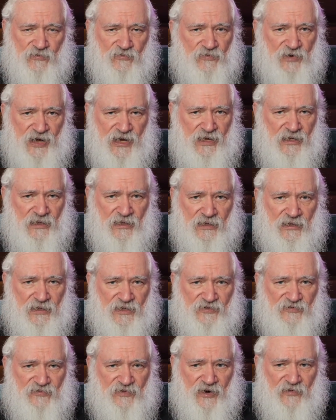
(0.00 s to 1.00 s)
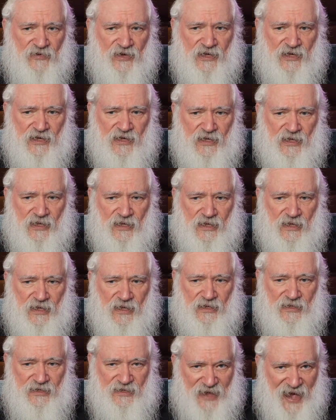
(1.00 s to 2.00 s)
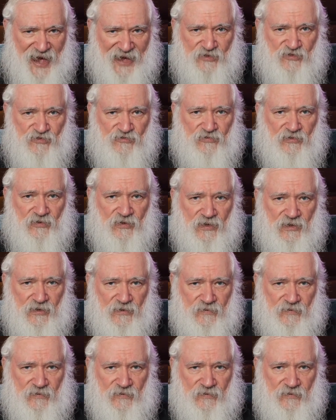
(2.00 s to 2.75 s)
real, it's very natural.